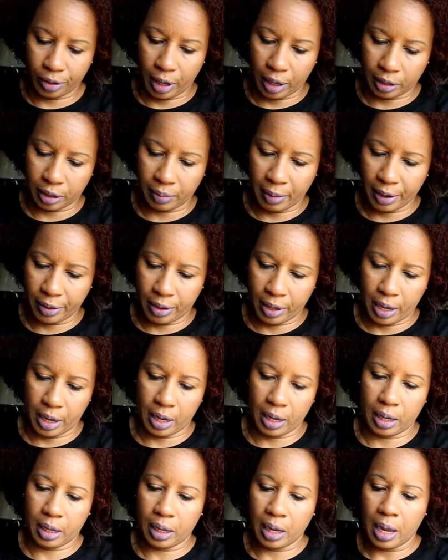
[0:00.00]
That's my
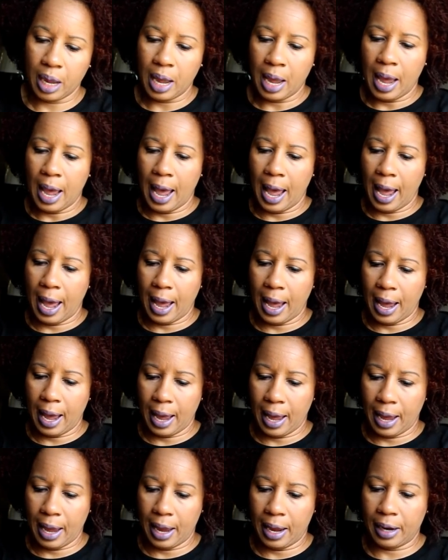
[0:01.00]
thing.
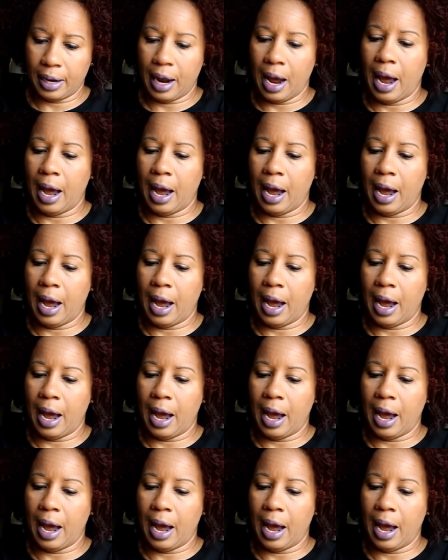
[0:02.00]
And